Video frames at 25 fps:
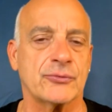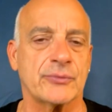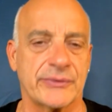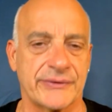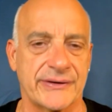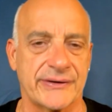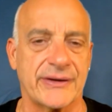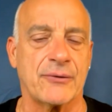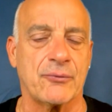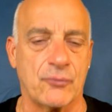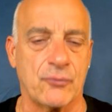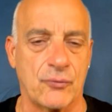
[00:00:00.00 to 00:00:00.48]

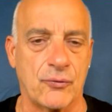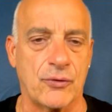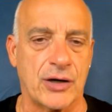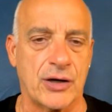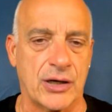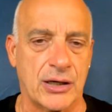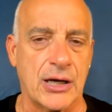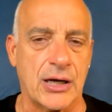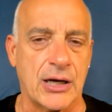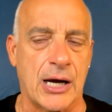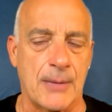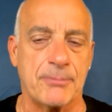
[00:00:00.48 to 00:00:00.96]
without
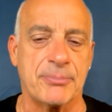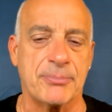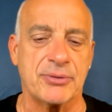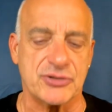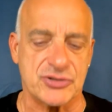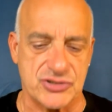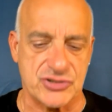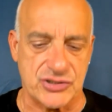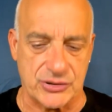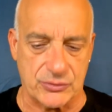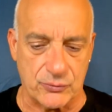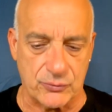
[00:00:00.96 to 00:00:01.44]

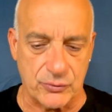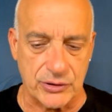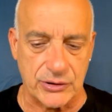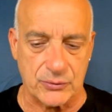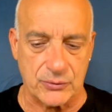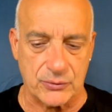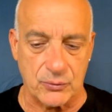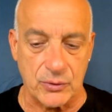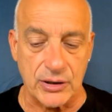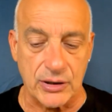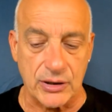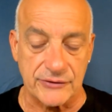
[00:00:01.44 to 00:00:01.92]
accomplishing what
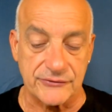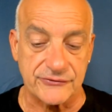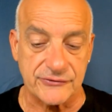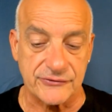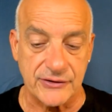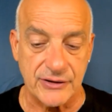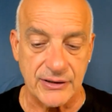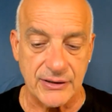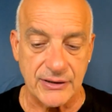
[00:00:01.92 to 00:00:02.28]
it was